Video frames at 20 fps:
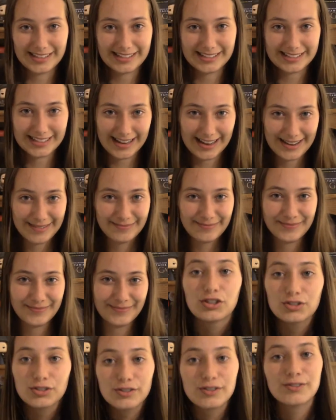in time.
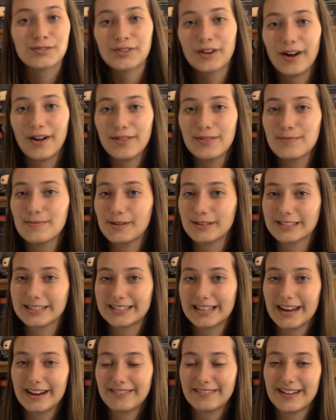So those are all the books
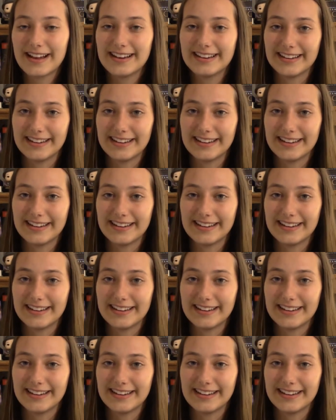that I read